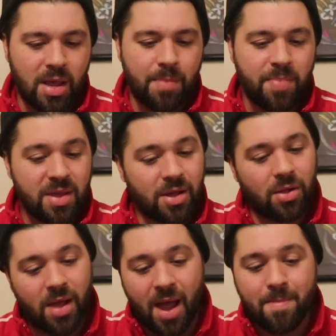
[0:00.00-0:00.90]
It'd be...
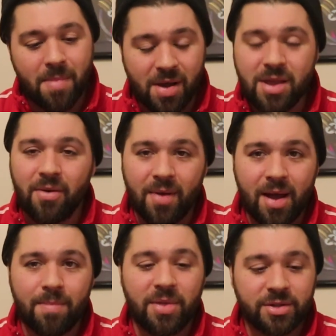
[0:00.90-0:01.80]
I might
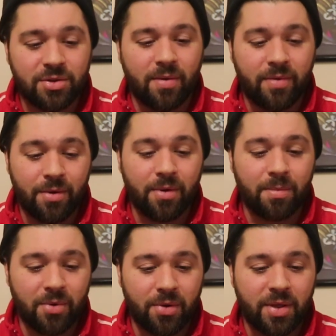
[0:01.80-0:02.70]
grab this off of
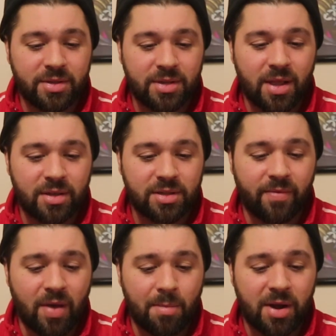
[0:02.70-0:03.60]
Grim Green's desk
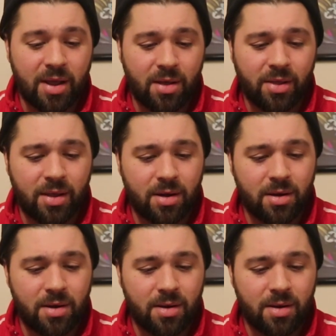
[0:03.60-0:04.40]
if I'm an alien.